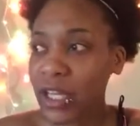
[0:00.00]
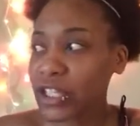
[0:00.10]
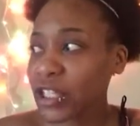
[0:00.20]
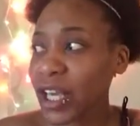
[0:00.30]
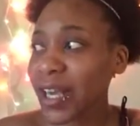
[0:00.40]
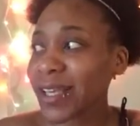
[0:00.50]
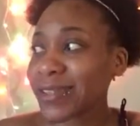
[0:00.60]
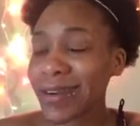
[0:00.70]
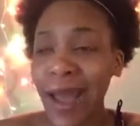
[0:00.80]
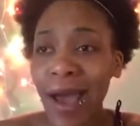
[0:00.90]
She
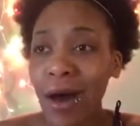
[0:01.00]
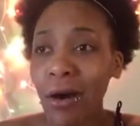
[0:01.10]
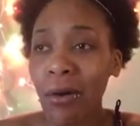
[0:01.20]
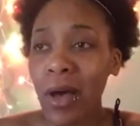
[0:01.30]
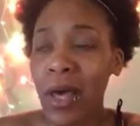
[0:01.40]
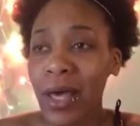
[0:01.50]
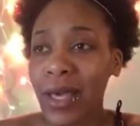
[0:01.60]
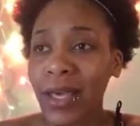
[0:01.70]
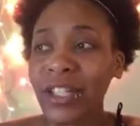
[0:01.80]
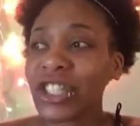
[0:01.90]
is now,
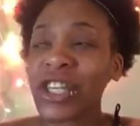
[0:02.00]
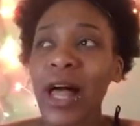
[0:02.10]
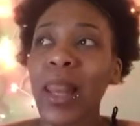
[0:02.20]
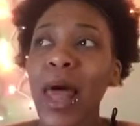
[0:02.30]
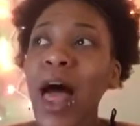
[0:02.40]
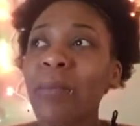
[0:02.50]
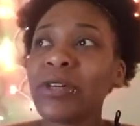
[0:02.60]
Insha'Allah,